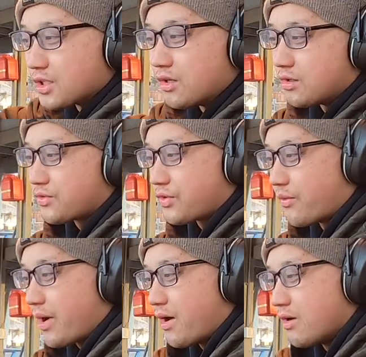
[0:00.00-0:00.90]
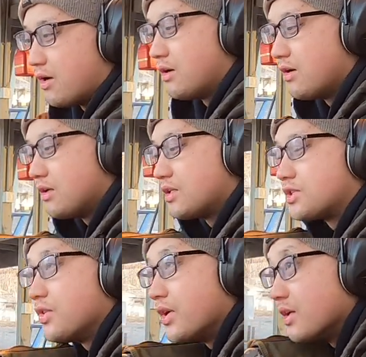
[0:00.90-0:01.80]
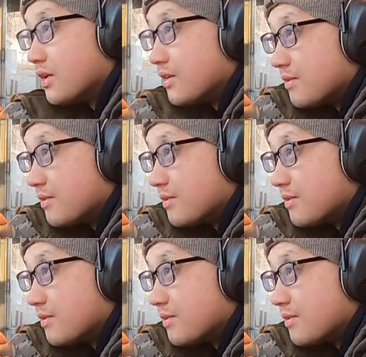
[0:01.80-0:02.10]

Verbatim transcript: So third round, let's do it.